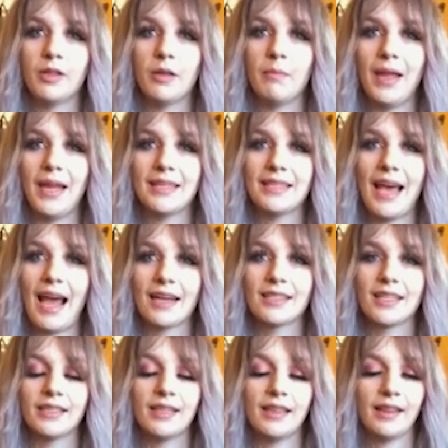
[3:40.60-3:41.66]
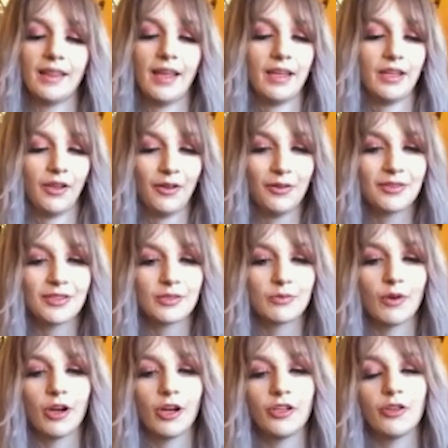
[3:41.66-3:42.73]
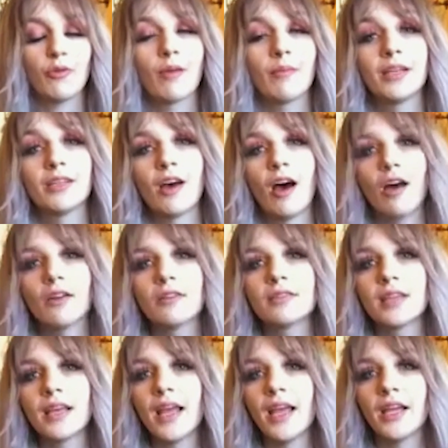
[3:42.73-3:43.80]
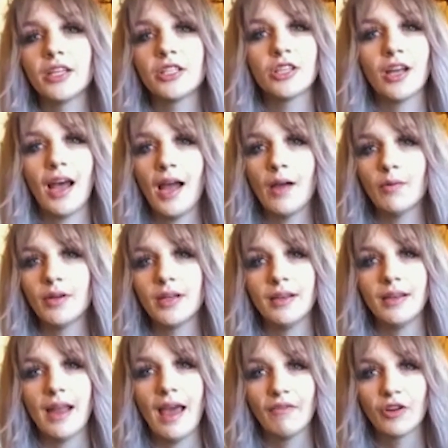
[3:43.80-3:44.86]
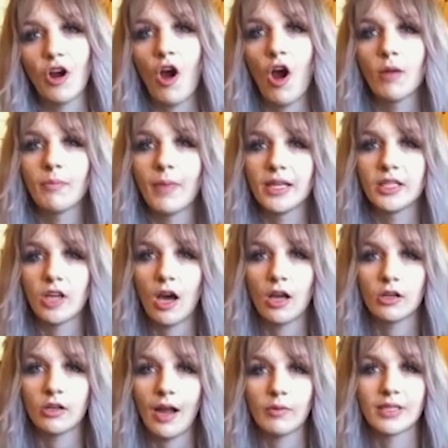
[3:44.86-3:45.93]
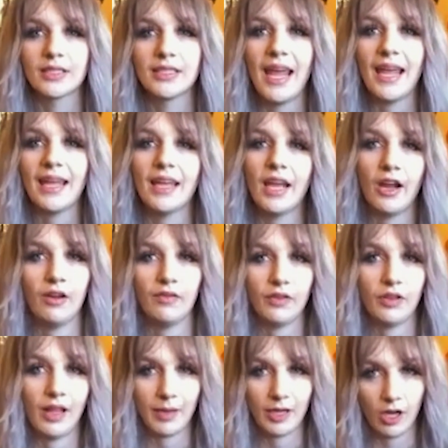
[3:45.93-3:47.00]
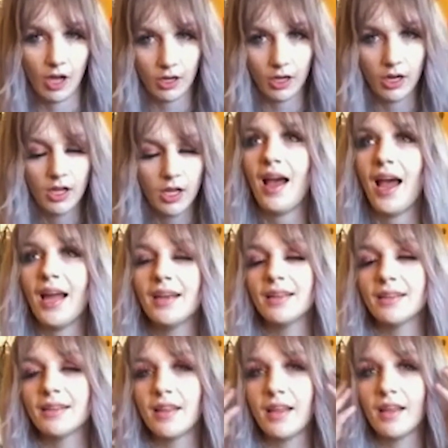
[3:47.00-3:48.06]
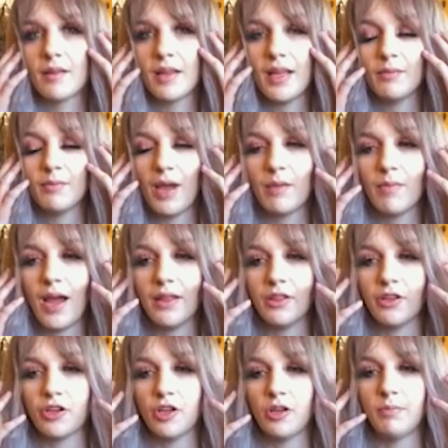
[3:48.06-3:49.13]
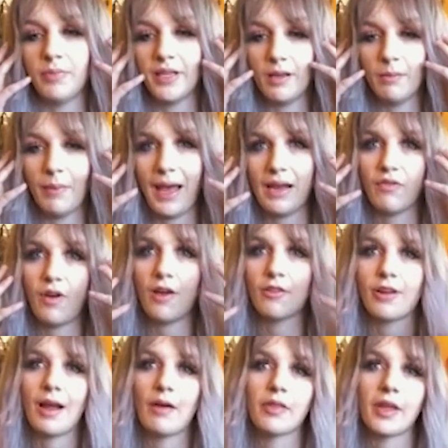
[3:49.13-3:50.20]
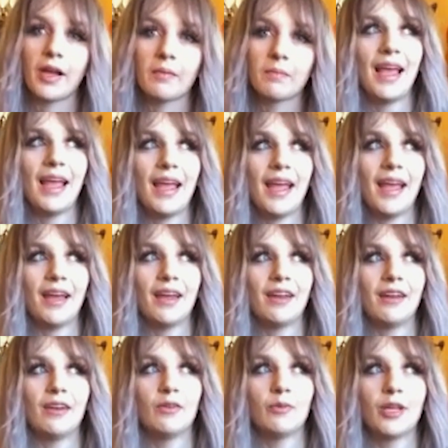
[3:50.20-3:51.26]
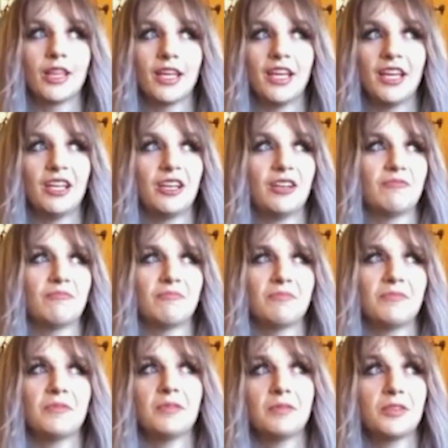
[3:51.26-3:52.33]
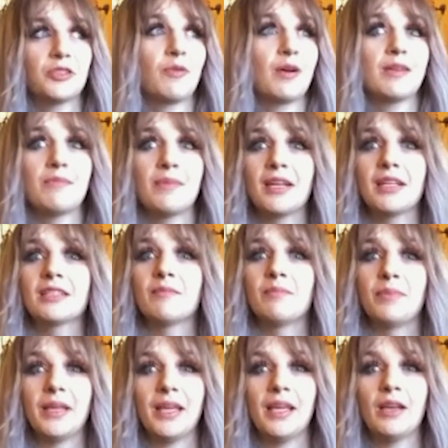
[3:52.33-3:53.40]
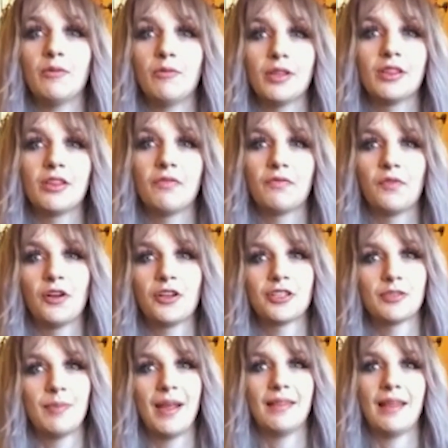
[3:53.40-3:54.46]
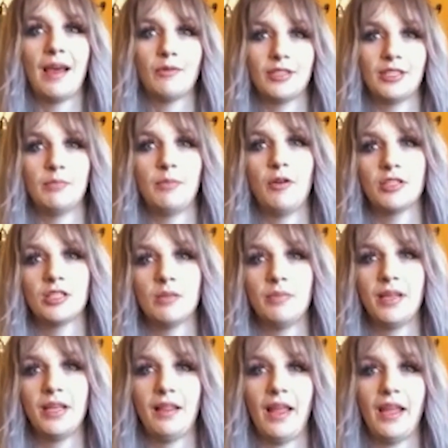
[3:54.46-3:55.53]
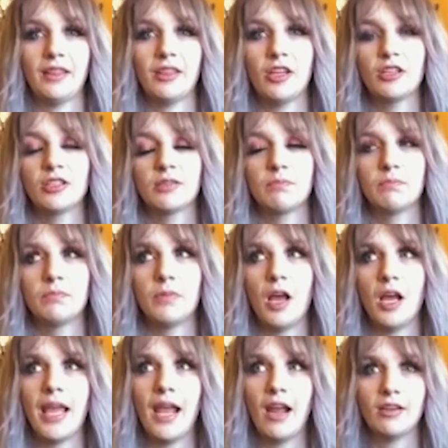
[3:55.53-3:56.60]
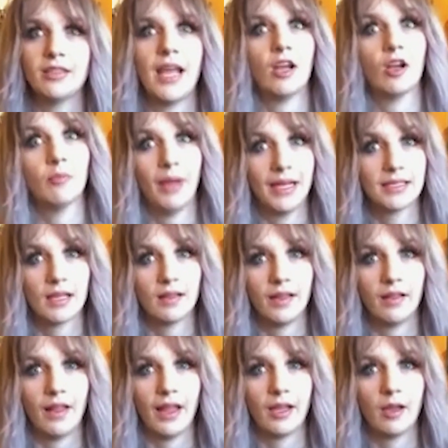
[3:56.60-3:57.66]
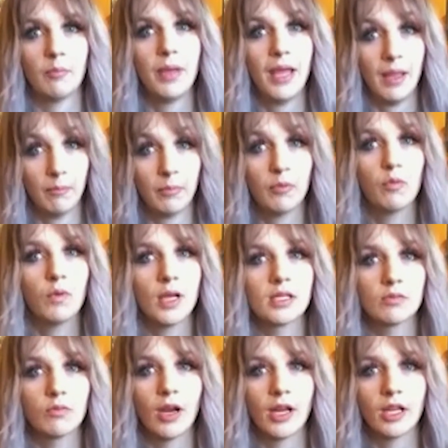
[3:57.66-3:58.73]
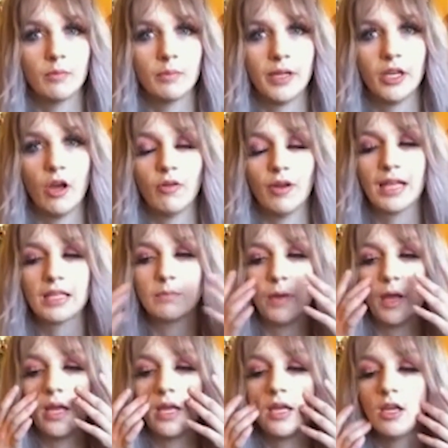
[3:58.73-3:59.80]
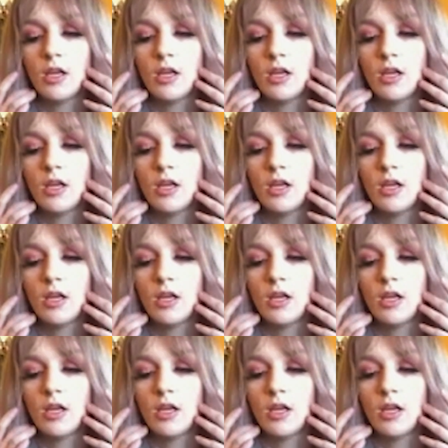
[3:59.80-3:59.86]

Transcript: The main tactic they used were, you are my daughter's age. I would never harm my daughter. I would take care of you like my daughter. I didn't think in my mind there could be a bad father out there. And within 20 minutes of being with the first man that was supposed to be like, there's a caretaker, basically, like a pimp is what it could be known as, but